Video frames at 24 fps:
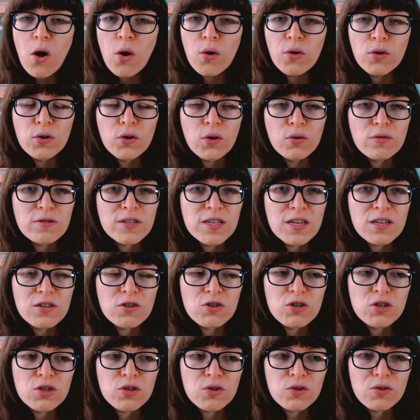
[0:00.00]
or goes
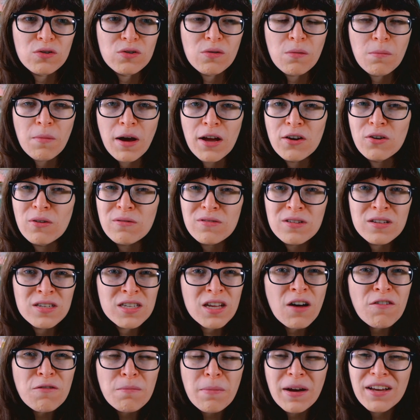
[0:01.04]
into my note to
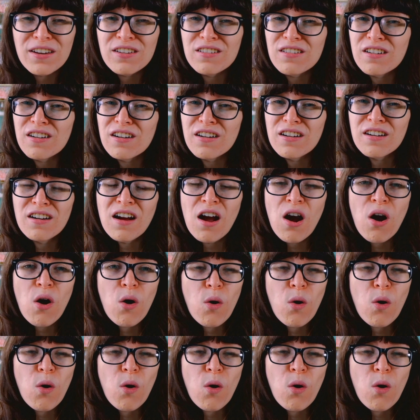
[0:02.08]
self binder,